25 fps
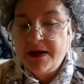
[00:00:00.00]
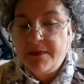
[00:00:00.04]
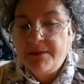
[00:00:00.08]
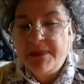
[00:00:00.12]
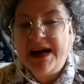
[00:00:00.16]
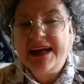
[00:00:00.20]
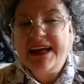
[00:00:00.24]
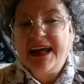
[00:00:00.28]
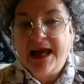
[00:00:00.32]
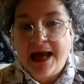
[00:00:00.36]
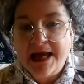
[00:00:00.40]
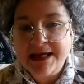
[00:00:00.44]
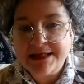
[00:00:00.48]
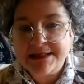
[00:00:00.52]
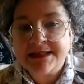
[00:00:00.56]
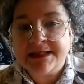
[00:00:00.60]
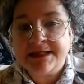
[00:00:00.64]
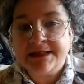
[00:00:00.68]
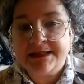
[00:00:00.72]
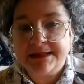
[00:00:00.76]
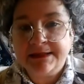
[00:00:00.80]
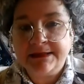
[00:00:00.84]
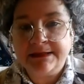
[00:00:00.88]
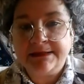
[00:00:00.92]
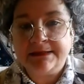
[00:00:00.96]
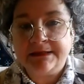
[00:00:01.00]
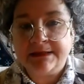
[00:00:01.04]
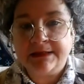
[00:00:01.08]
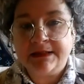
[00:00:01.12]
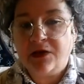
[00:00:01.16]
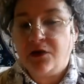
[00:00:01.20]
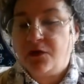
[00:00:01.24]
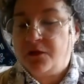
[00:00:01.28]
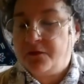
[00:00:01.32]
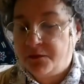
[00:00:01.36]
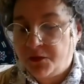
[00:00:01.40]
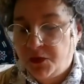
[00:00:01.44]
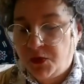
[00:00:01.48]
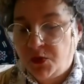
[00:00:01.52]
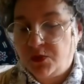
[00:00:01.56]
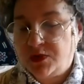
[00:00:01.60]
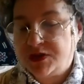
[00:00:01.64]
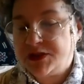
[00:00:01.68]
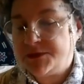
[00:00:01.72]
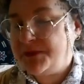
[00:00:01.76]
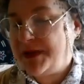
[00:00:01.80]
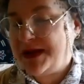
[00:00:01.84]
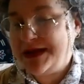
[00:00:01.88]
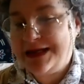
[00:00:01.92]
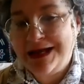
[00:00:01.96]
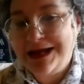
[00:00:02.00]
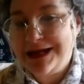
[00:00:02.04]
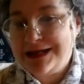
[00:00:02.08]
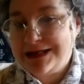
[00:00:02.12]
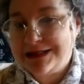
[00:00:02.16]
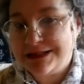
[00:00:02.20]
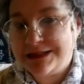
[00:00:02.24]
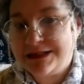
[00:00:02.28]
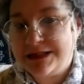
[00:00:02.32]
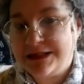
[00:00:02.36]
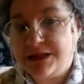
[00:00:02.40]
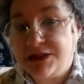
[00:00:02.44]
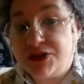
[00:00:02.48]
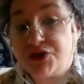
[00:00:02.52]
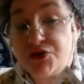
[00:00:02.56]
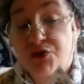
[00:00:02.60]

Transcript: by accident, of course, by accident.